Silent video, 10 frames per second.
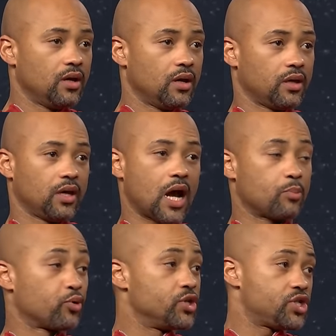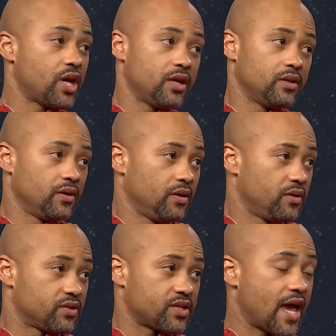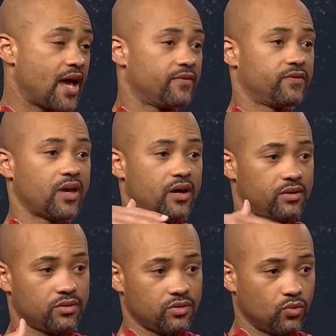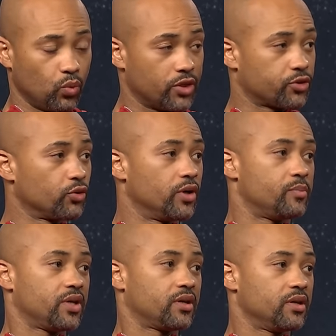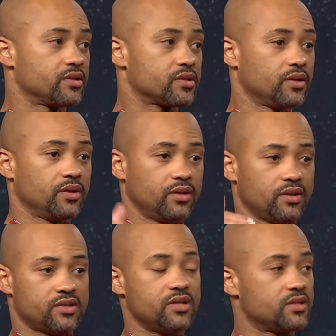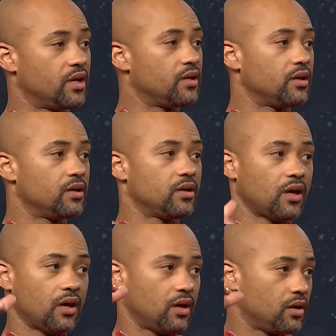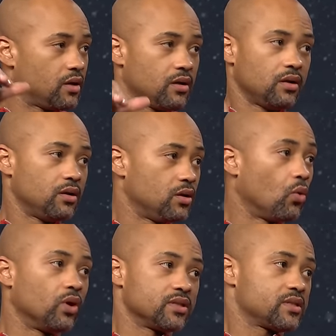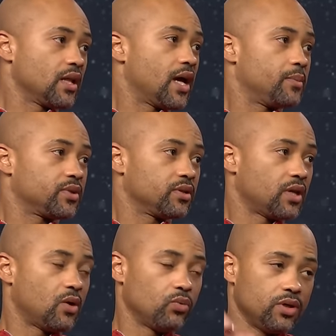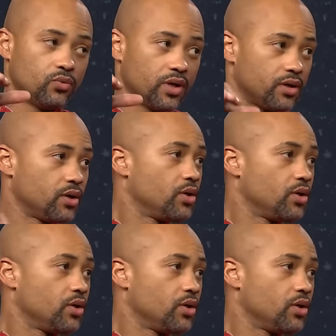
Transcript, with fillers: again, I appreciate the staff that went through it because the season ended and no one slept. And right, we yeah. went